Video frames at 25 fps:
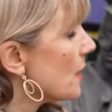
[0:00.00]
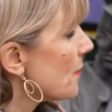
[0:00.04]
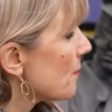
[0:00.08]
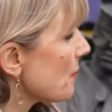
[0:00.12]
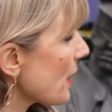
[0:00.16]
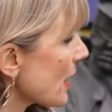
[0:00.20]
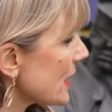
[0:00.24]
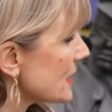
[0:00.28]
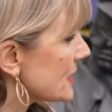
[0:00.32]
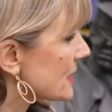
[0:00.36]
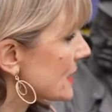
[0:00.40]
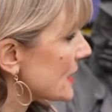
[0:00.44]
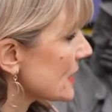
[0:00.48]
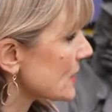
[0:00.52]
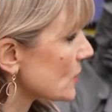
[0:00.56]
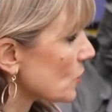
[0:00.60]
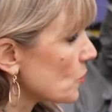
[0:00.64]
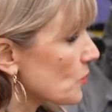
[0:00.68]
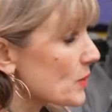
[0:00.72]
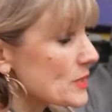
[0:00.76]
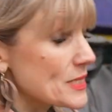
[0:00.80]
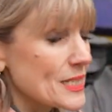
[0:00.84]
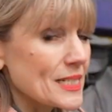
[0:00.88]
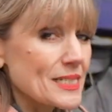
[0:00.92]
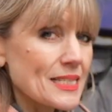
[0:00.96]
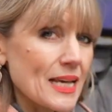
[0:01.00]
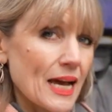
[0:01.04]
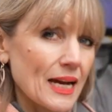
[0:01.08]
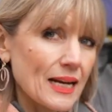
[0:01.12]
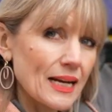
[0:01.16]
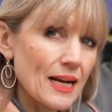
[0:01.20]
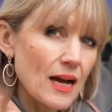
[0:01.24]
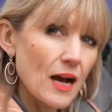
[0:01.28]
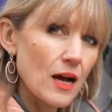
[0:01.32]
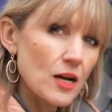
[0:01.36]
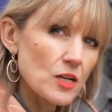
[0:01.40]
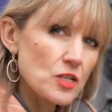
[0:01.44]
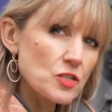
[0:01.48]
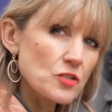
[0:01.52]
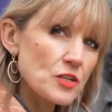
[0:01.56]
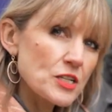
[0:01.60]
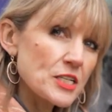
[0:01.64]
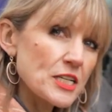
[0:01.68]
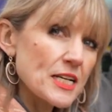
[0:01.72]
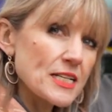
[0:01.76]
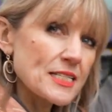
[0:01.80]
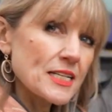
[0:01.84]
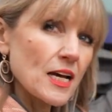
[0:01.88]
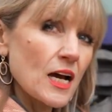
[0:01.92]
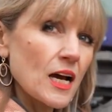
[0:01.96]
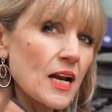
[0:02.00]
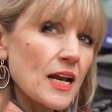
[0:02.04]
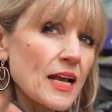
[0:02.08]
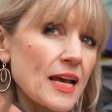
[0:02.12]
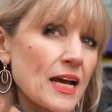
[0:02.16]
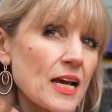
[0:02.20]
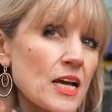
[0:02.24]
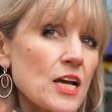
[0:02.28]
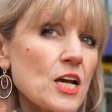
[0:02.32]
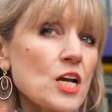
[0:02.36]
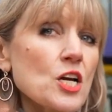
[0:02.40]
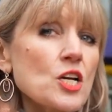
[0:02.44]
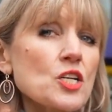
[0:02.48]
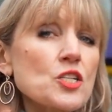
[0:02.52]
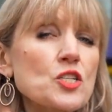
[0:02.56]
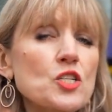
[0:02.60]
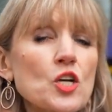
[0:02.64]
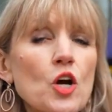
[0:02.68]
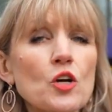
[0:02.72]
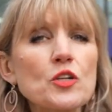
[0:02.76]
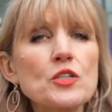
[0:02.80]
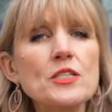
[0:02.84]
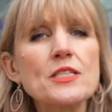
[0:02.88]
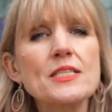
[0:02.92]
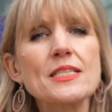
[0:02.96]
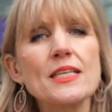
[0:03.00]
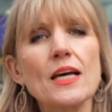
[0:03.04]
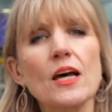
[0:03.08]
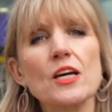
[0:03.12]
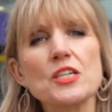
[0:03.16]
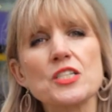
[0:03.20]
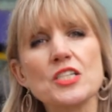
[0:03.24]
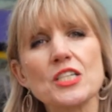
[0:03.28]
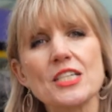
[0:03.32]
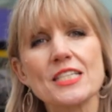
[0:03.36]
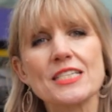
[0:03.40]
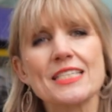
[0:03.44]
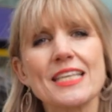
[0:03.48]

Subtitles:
painted almost exactly 100 years earlier, John Sargent